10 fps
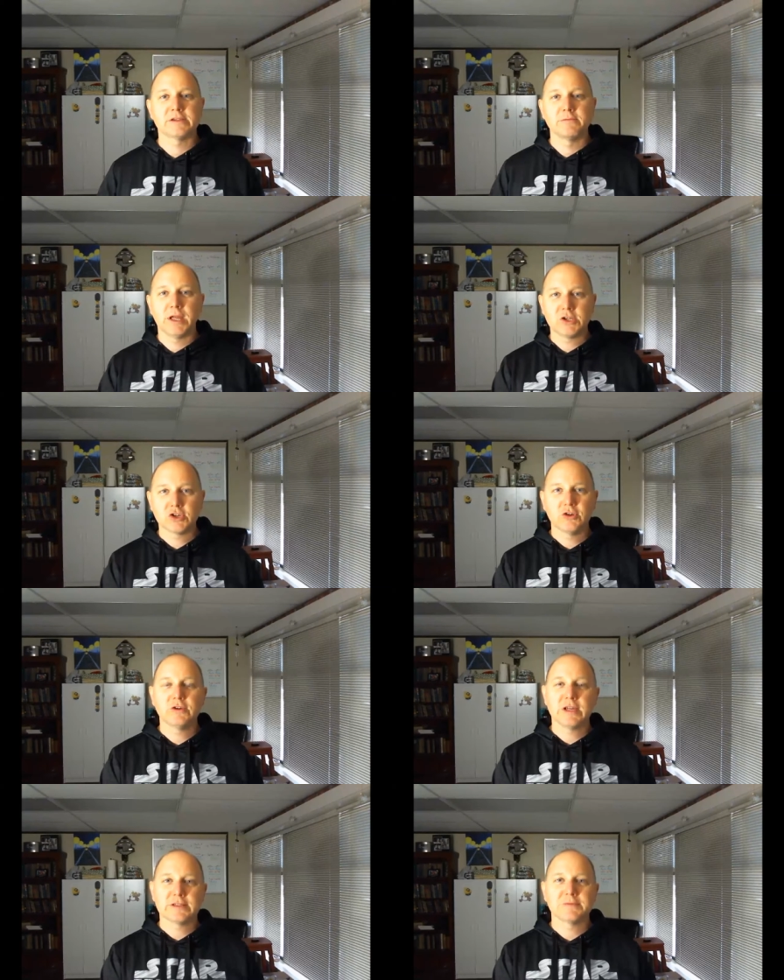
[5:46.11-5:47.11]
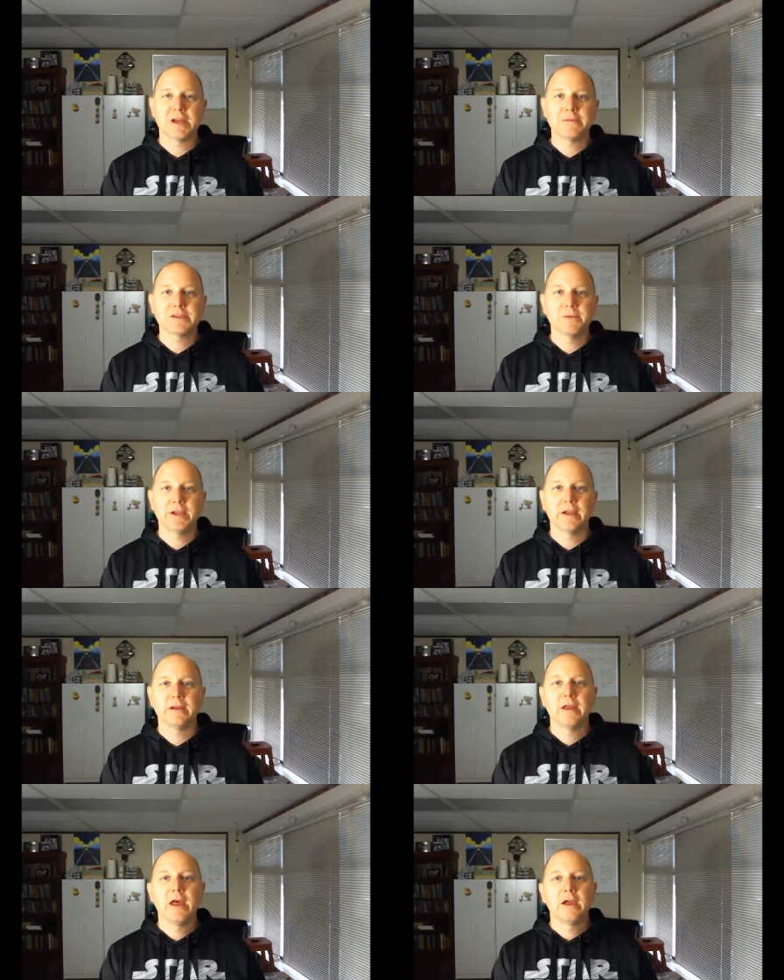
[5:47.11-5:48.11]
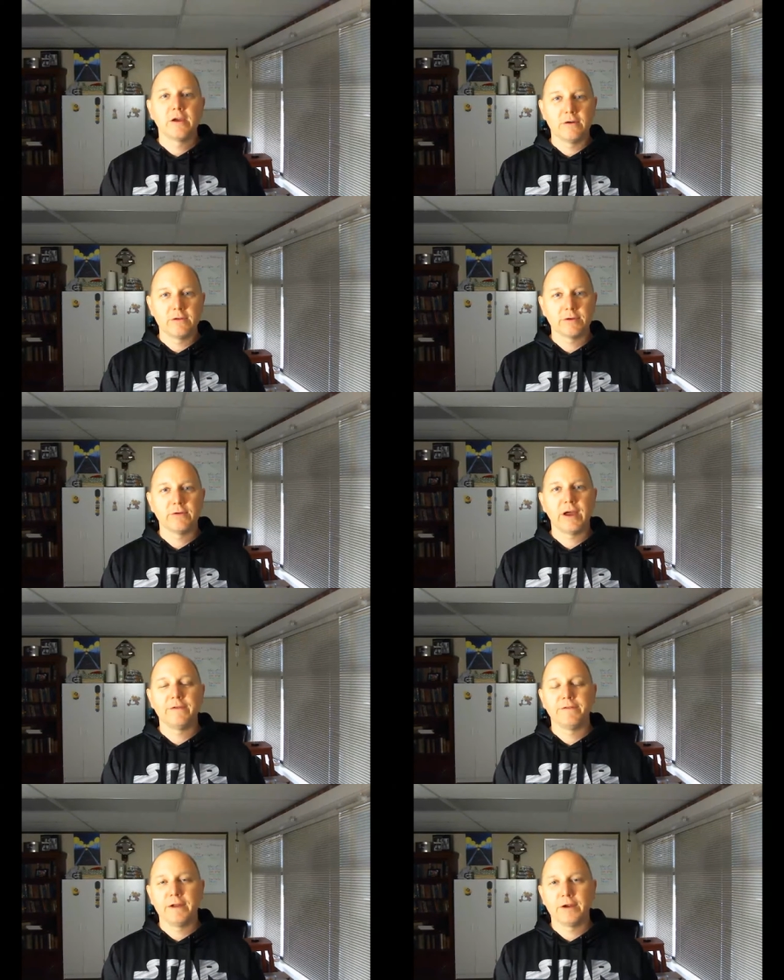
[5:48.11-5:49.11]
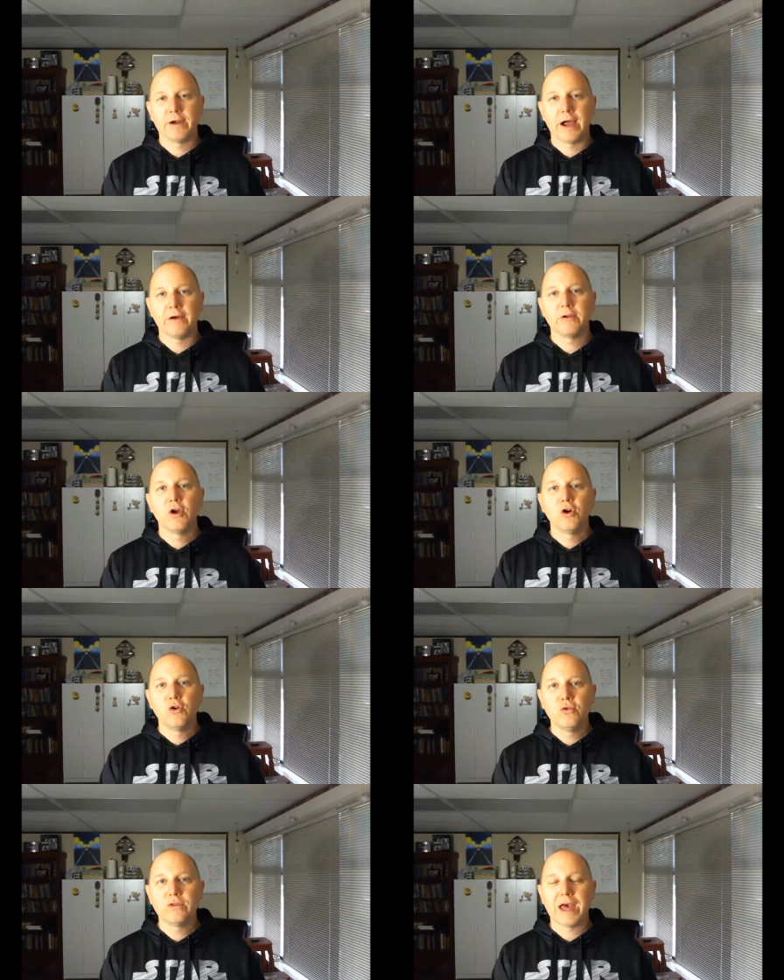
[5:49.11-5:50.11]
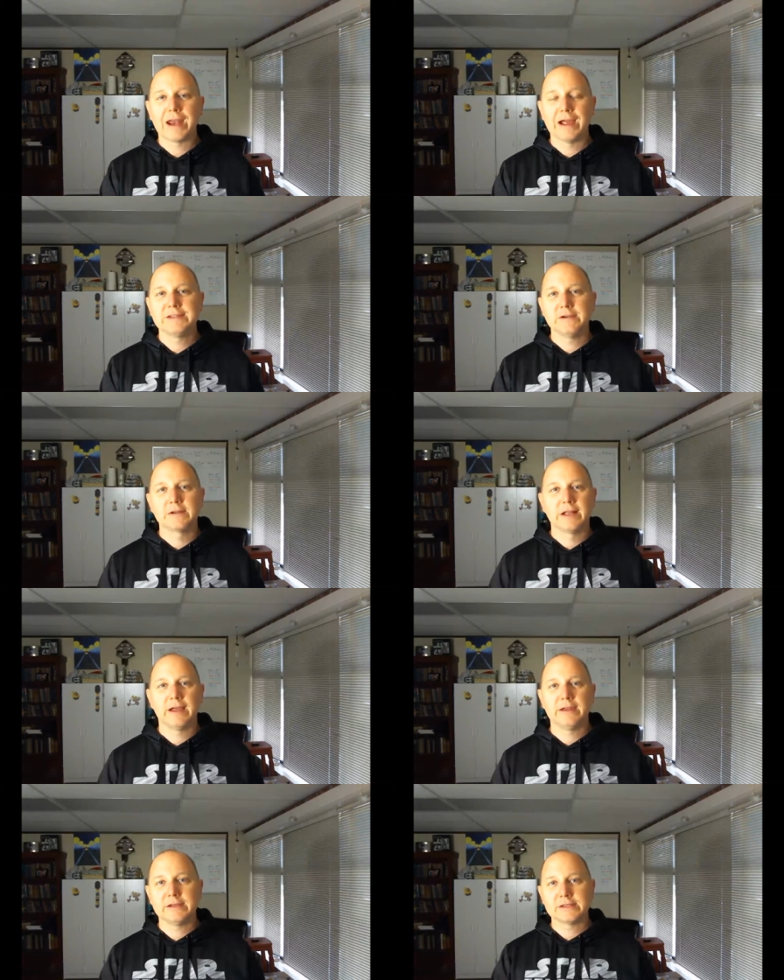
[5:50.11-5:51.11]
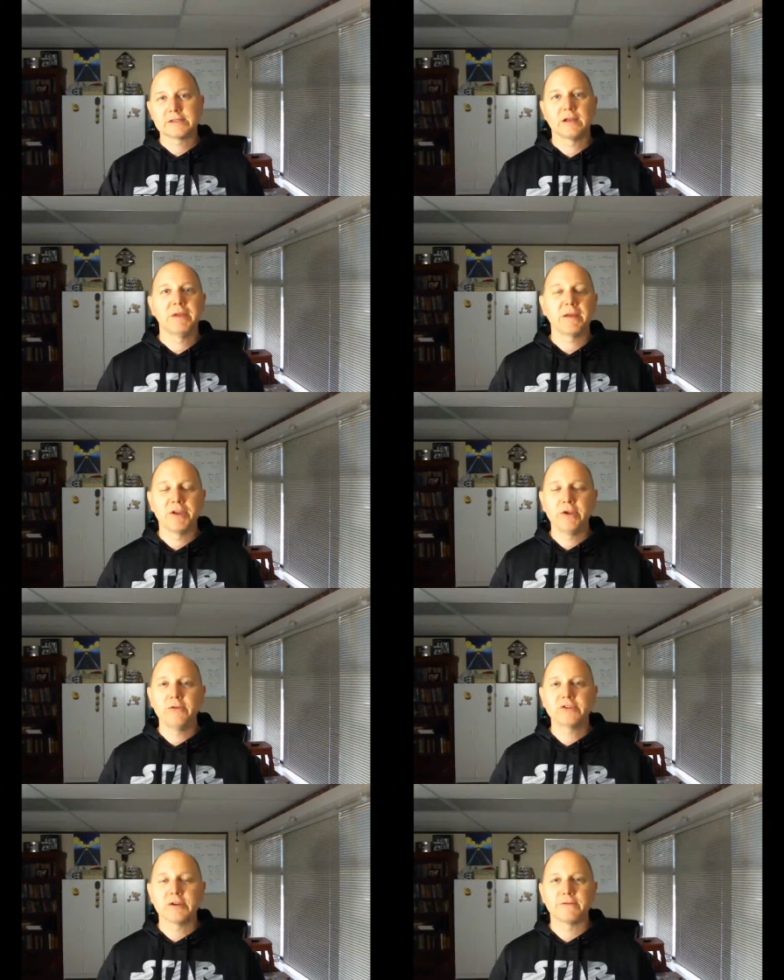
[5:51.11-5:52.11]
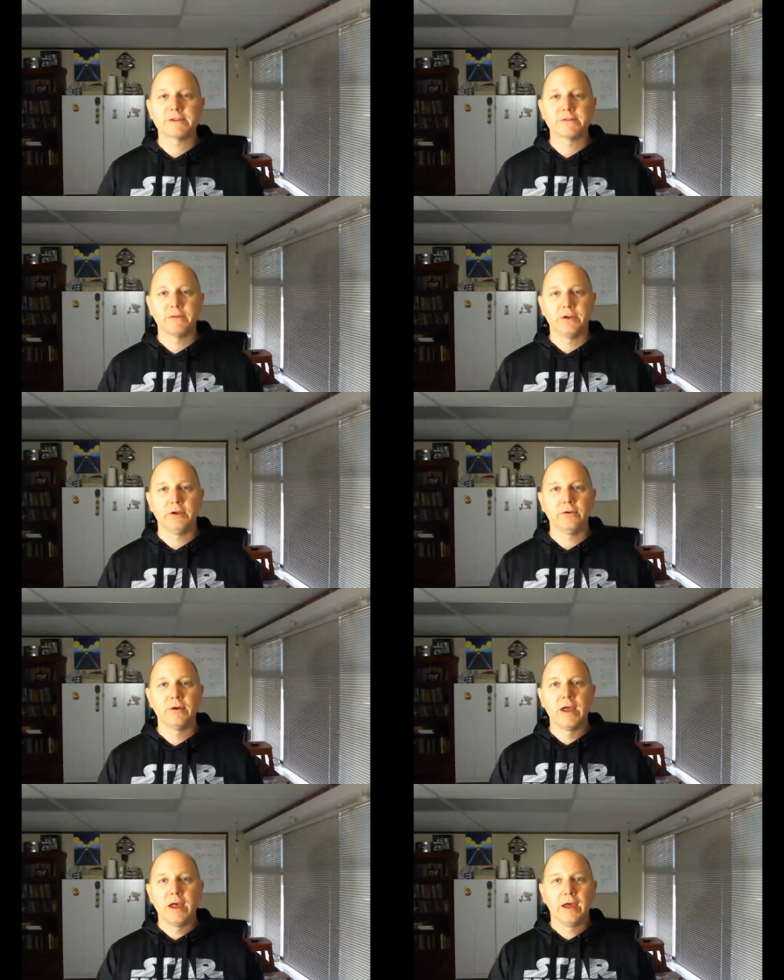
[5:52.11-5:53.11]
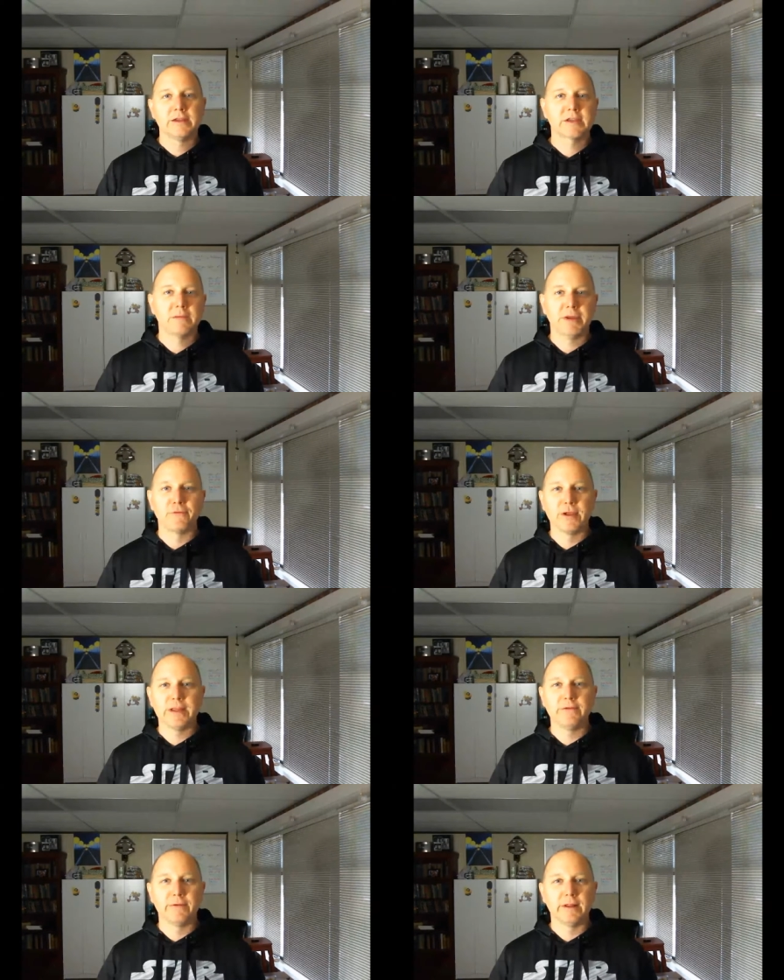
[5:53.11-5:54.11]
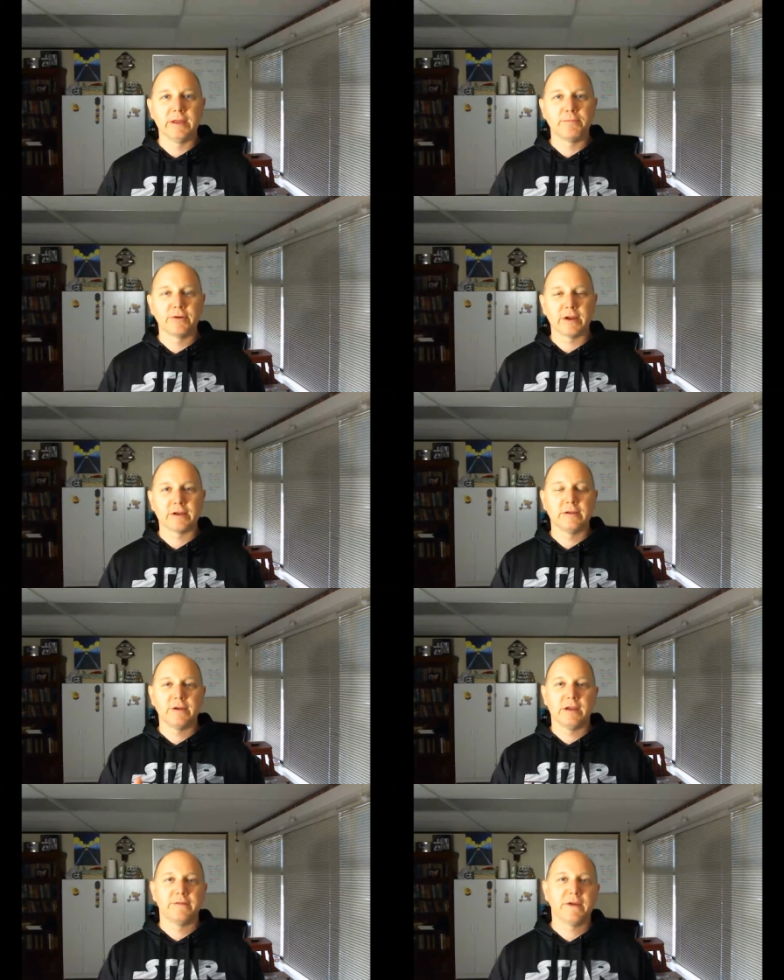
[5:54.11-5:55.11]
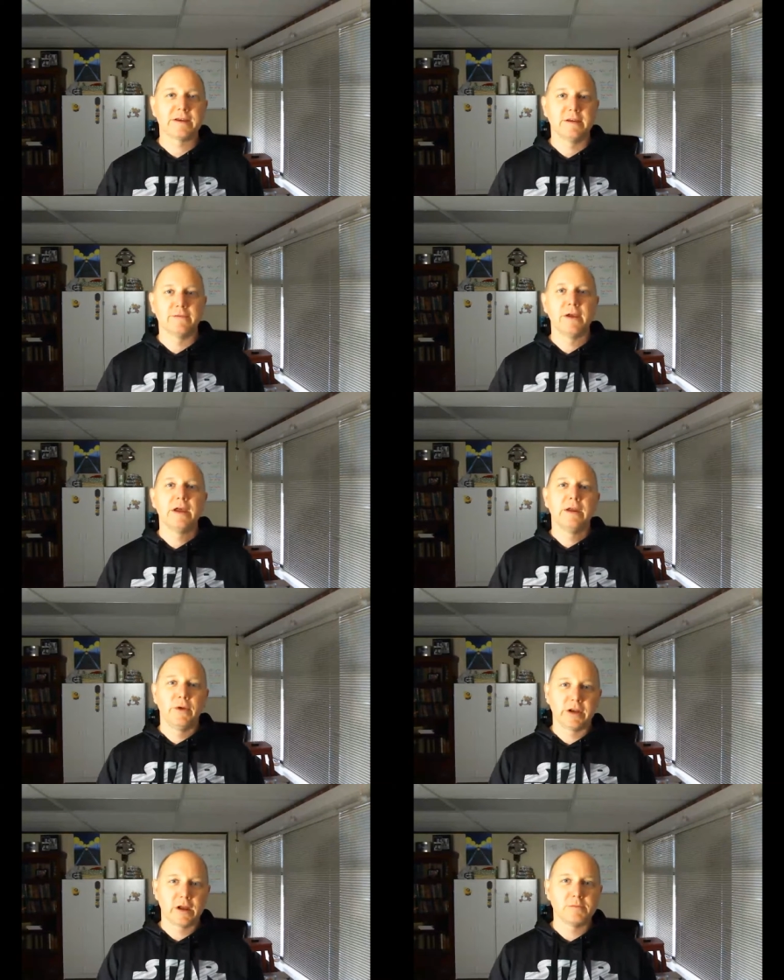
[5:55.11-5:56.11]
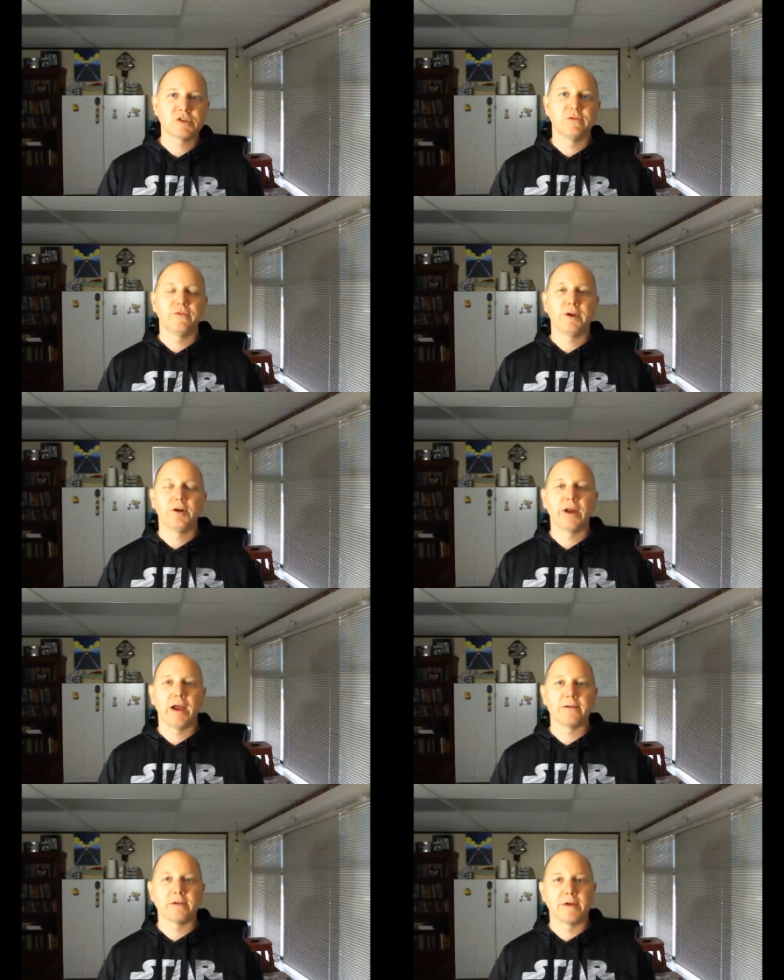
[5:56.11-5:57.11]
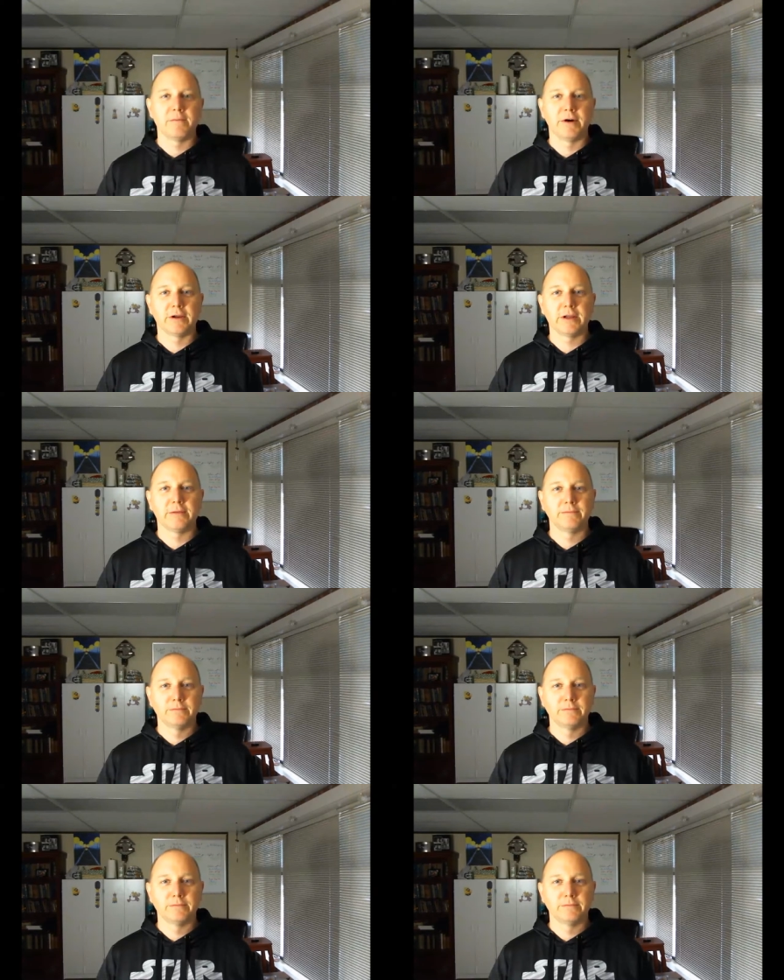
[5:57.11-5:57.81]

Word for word: So make sure you take some time this weekend, go through and figure out who that ideal client is. It's going to make a huge difference for you, and it's going to be really, really productive and effective when it comes to figuring out the right marketing.